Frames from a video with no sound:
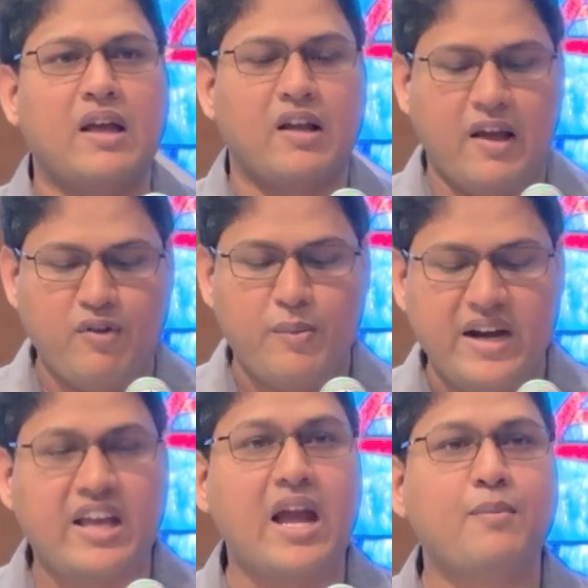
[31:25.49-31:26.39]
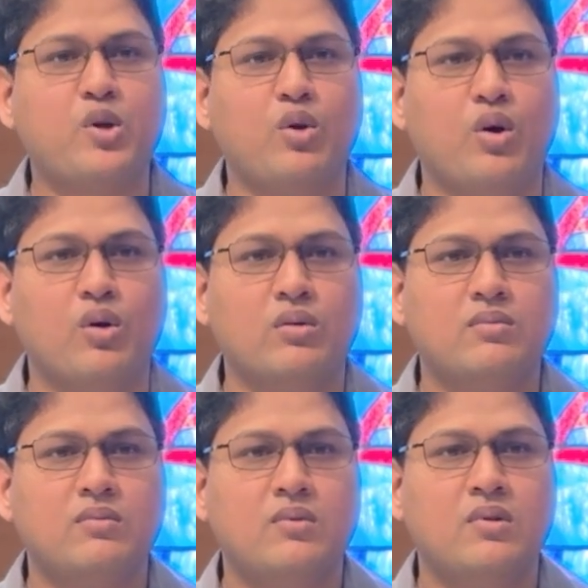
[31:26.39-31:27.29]
everybody came to
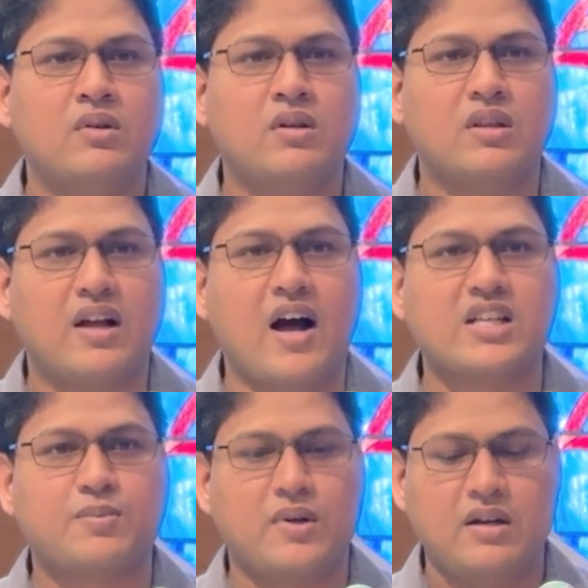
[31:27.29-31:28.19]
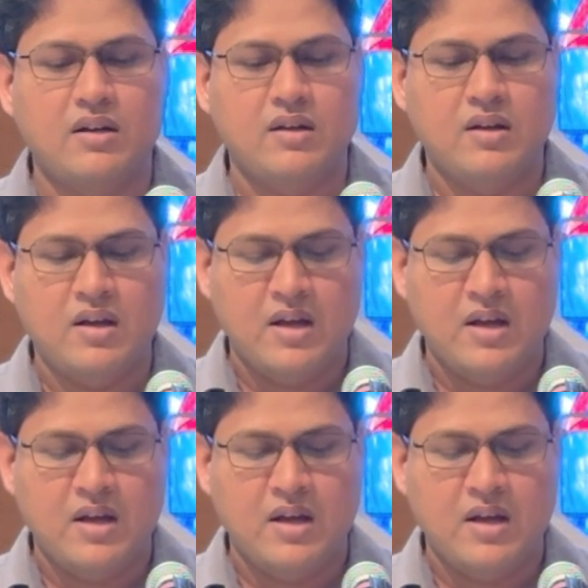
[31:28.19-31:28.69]
know the gospel.